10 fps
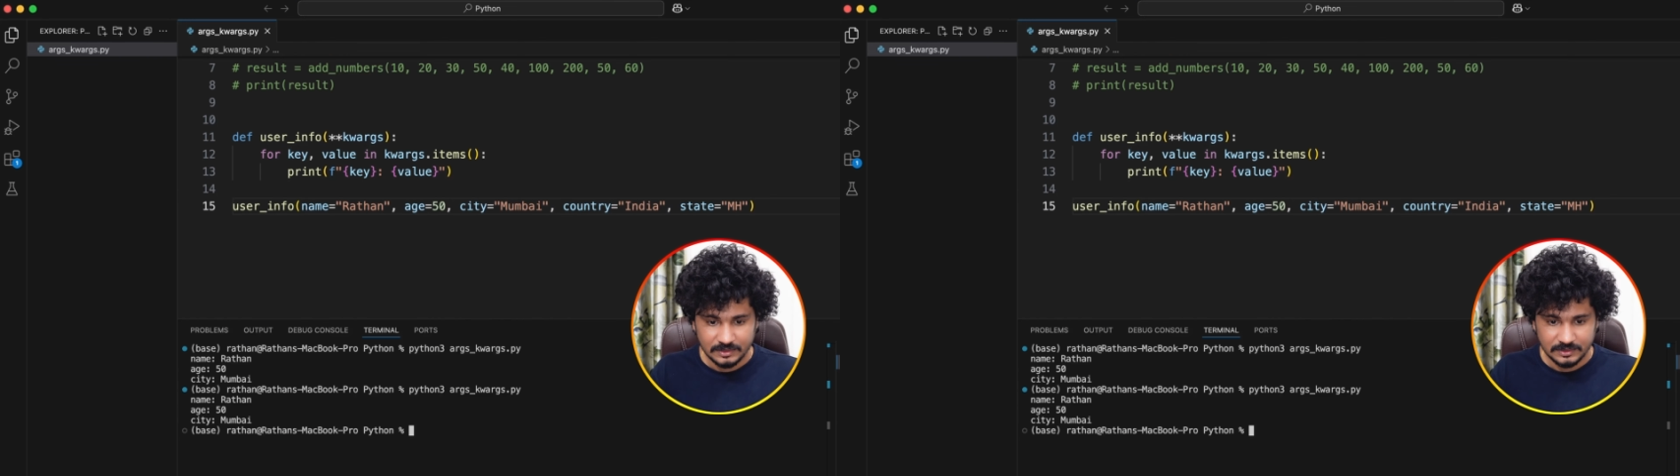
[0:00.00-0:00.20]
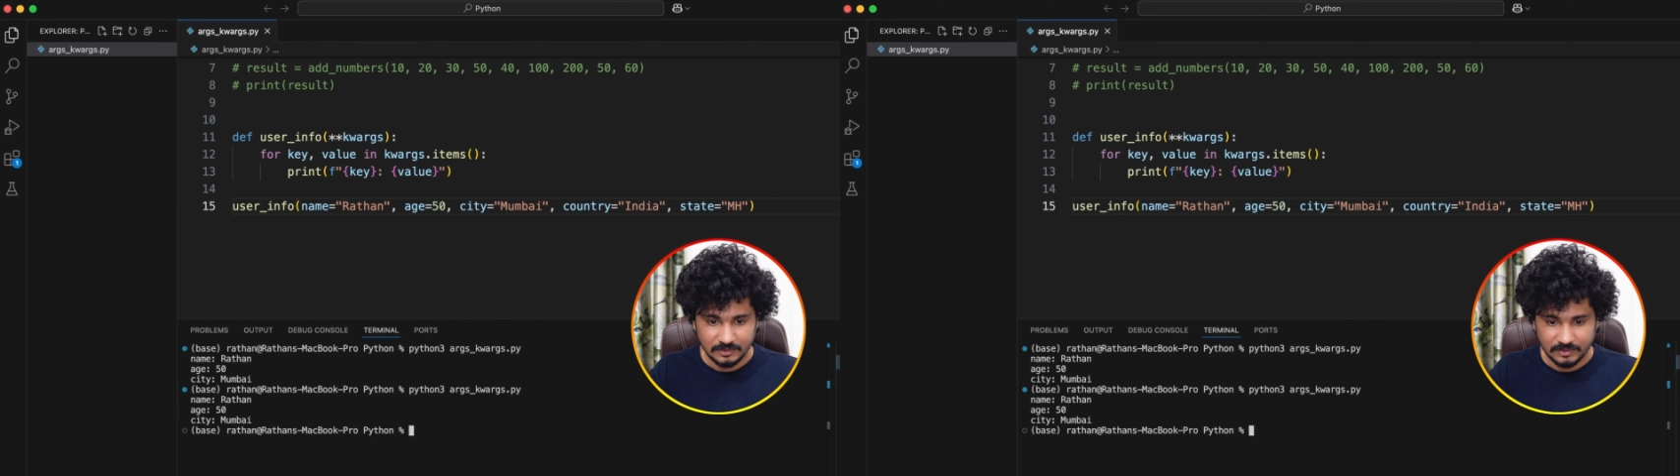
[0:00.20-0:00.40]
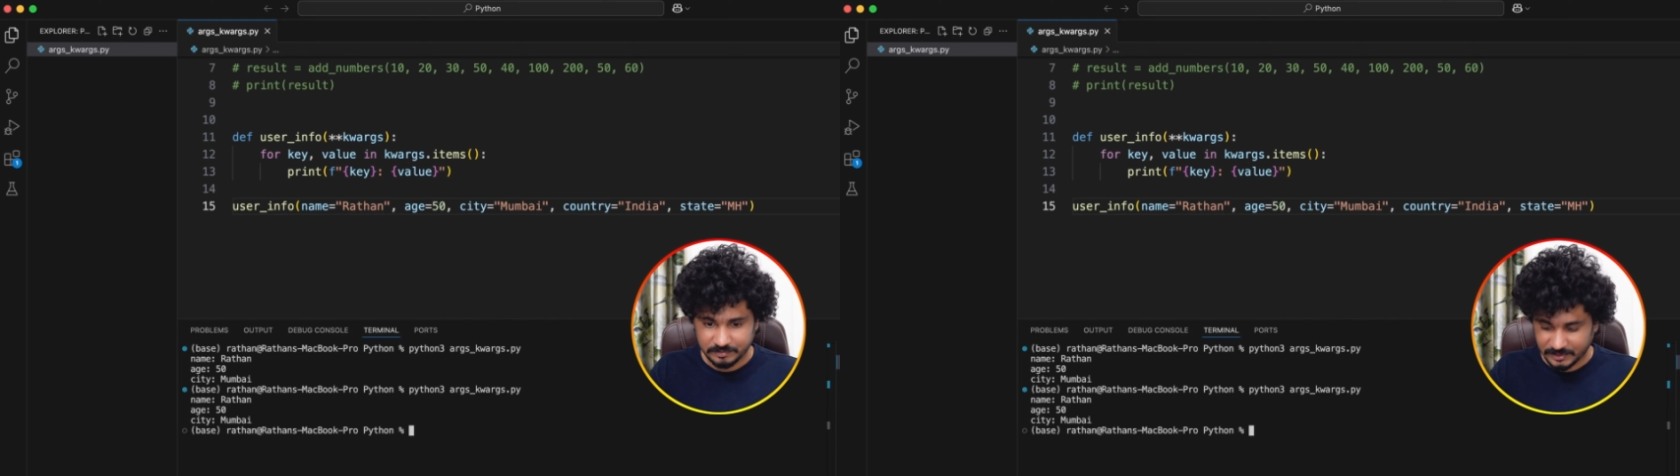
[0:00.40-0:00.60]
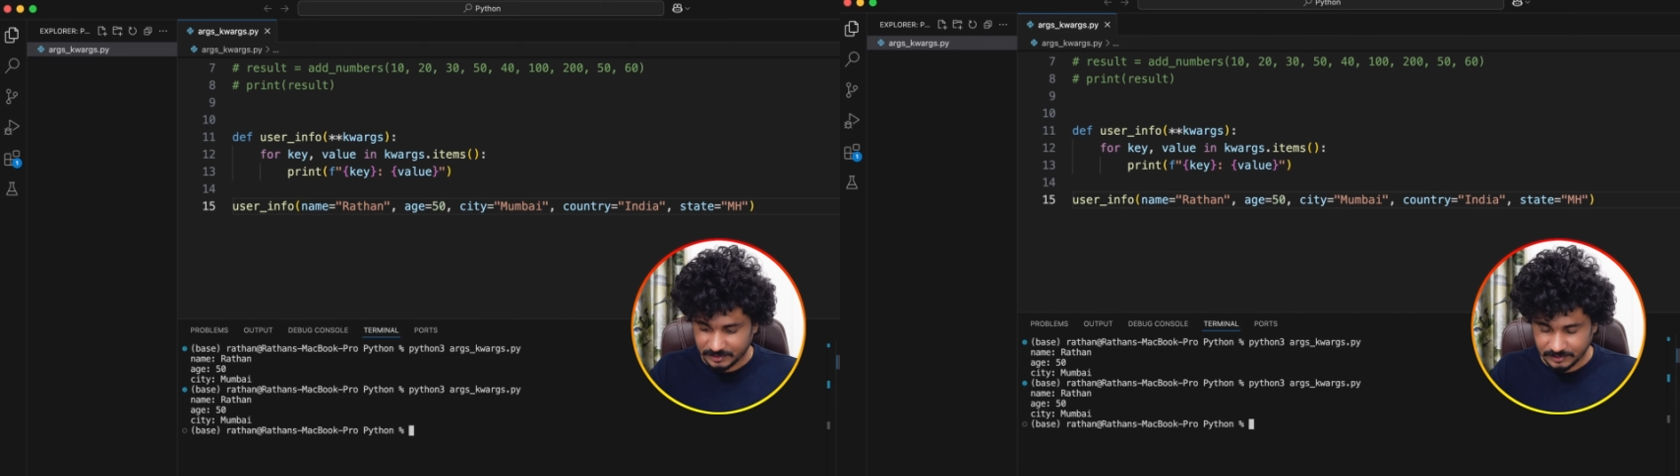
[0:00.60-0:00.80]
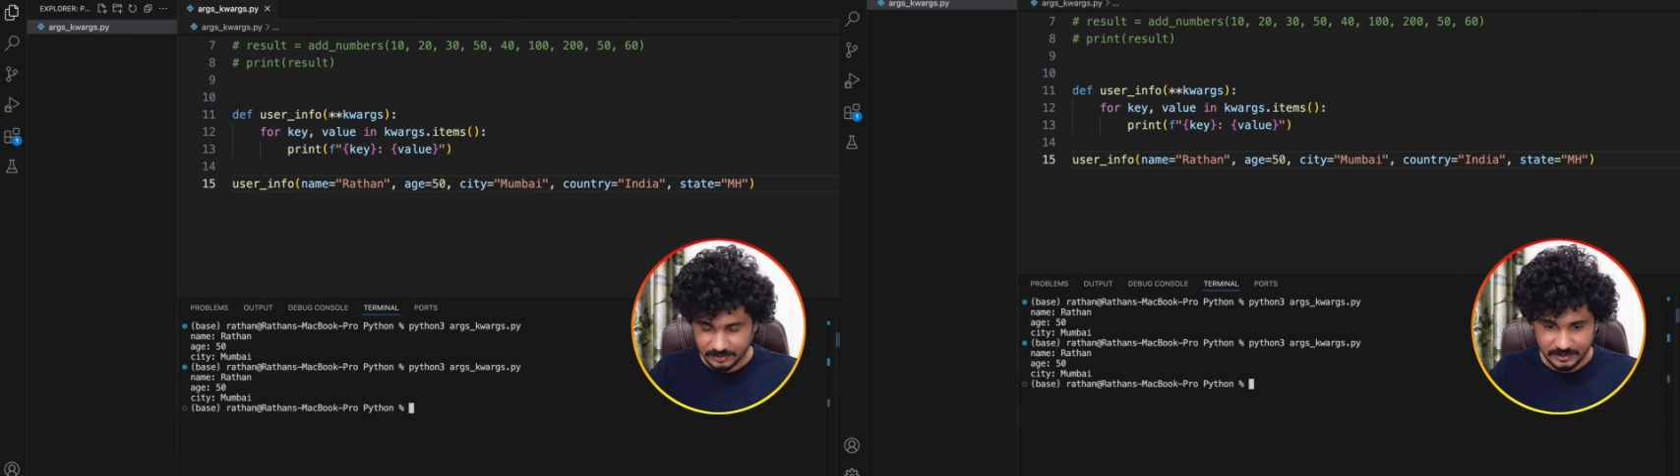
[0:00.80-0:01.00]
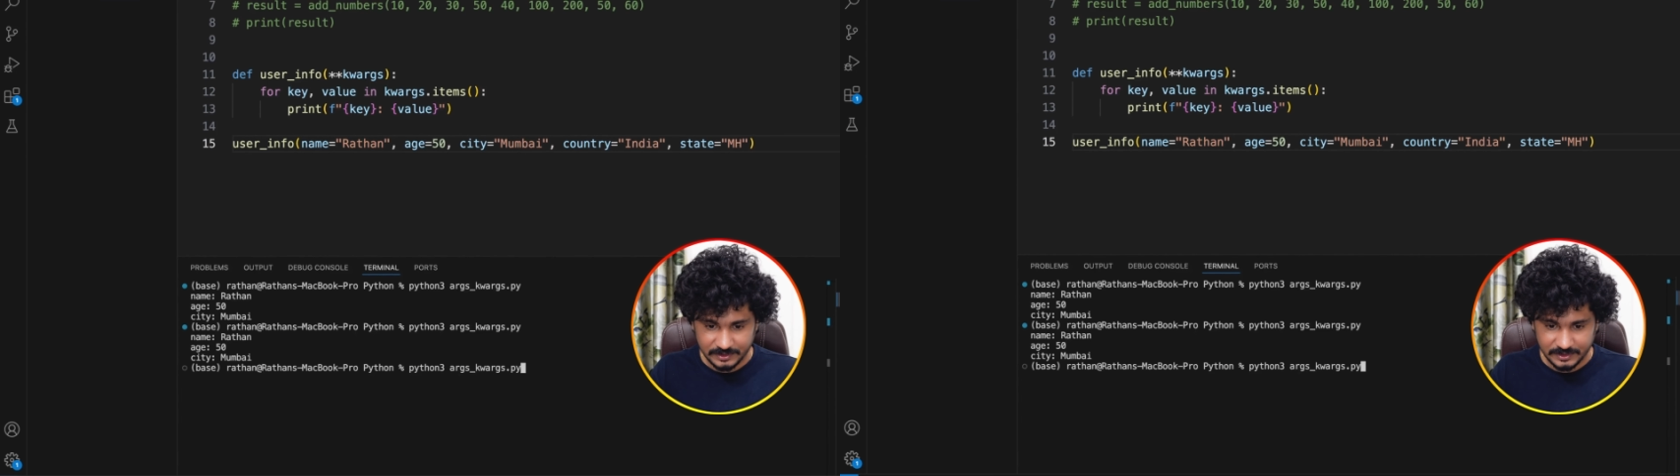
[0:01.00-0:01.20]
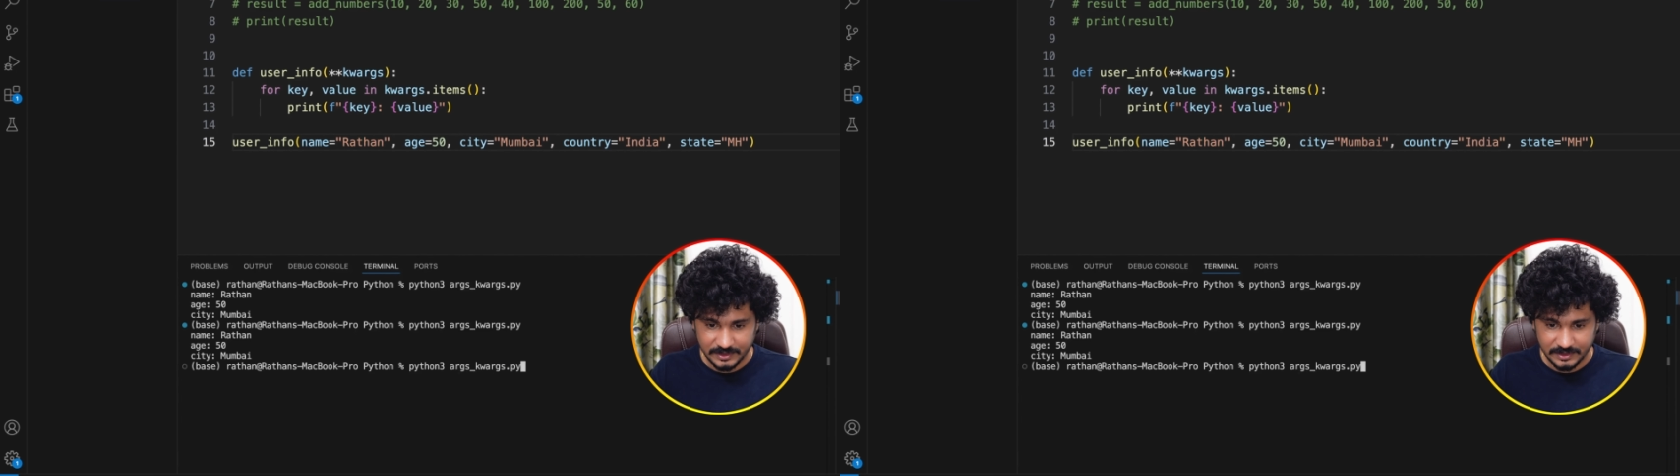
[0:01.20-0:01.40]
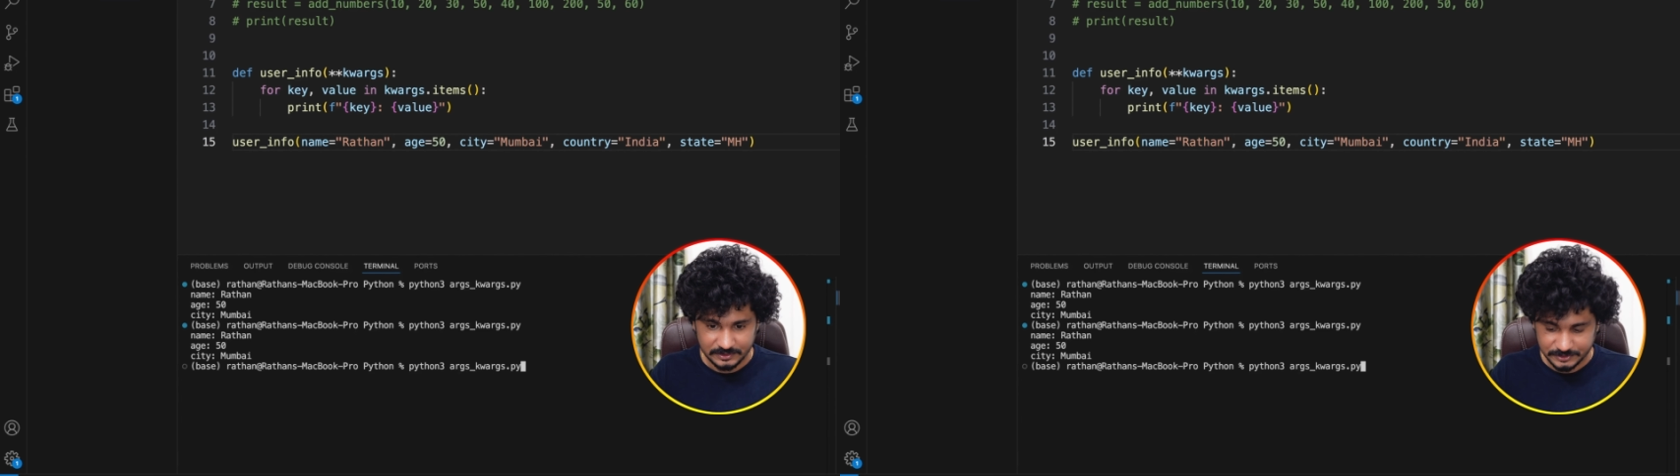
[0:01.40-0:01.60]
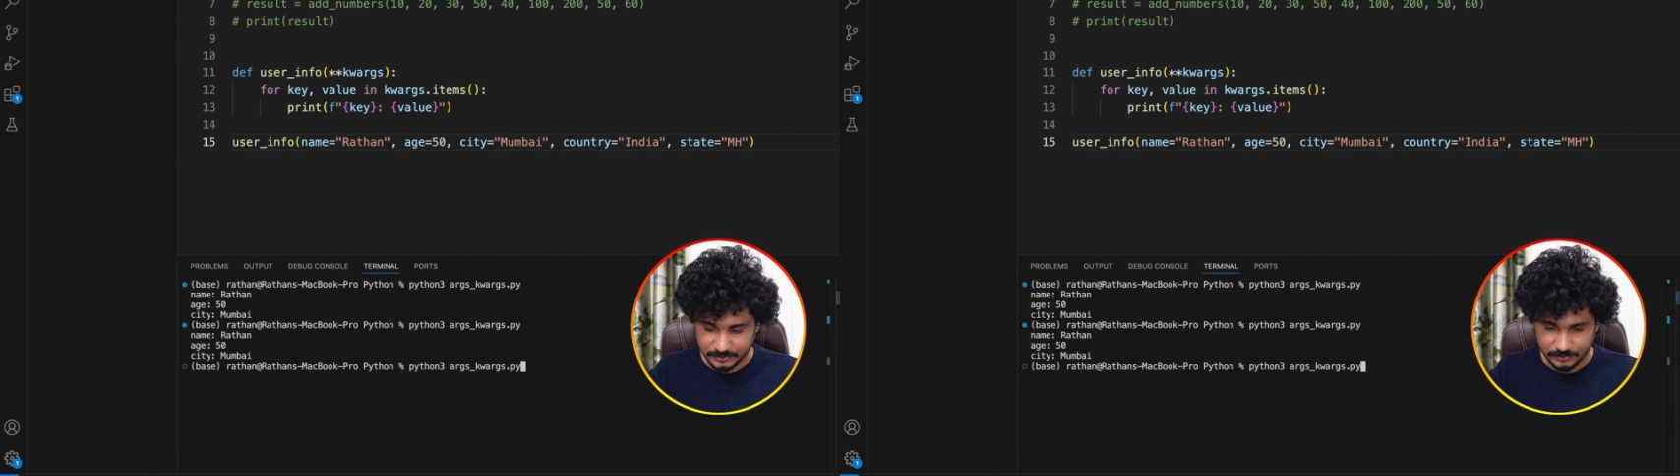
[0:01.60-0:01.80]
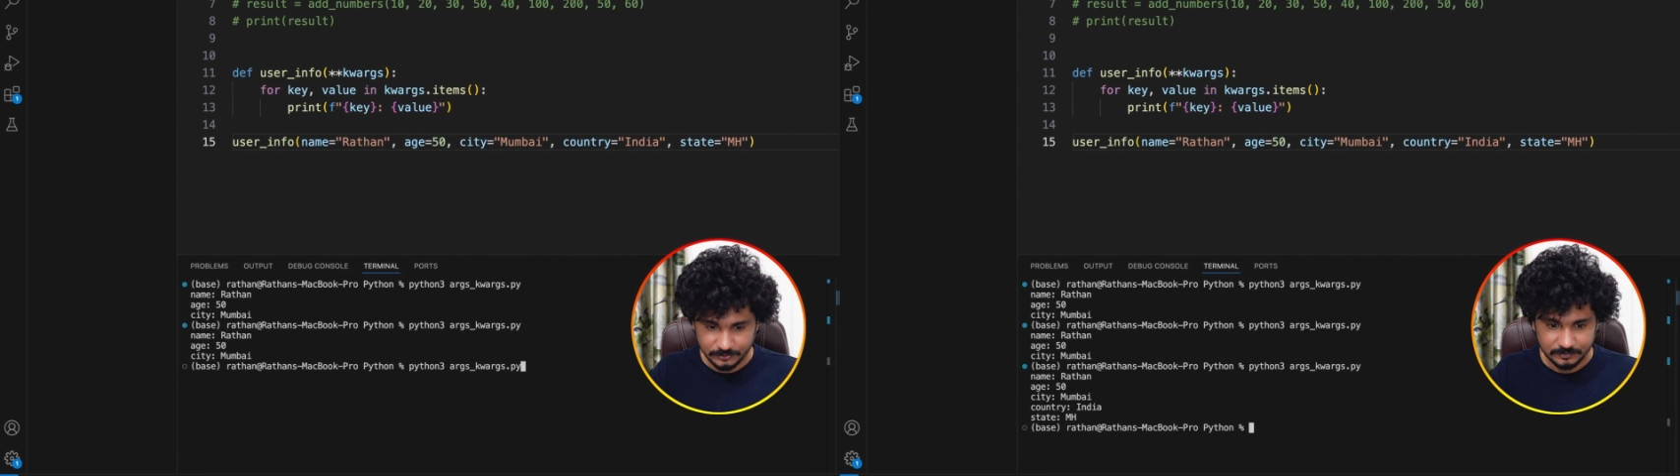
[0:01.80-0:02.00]
Now let me run it and show
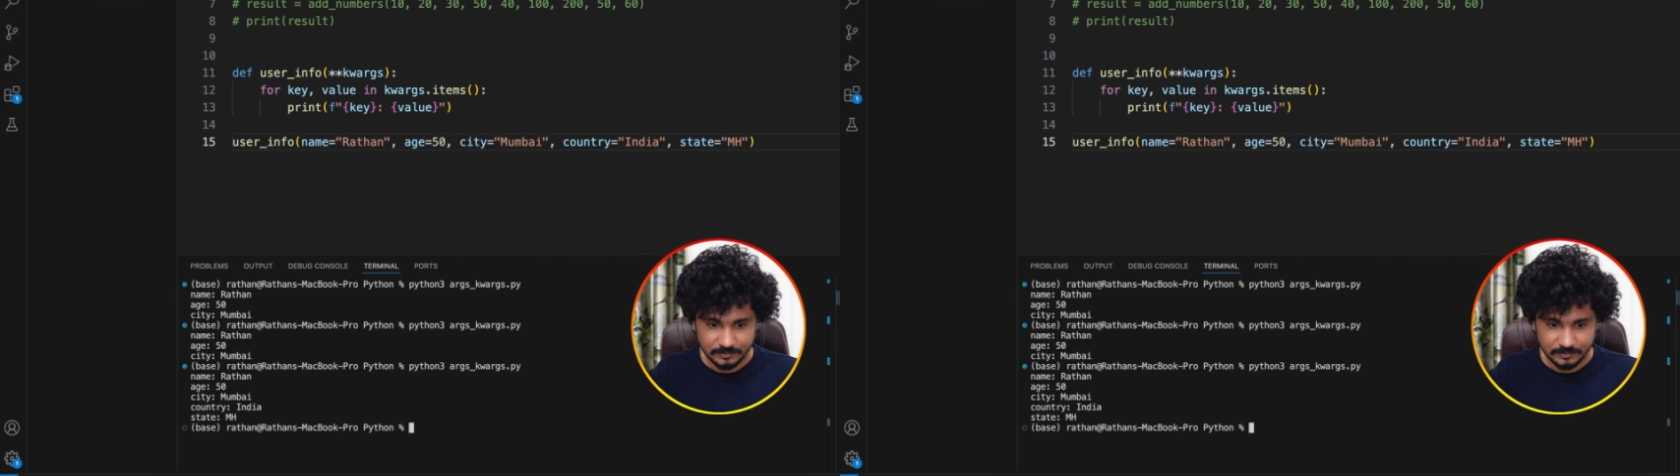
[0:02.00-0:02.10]
you.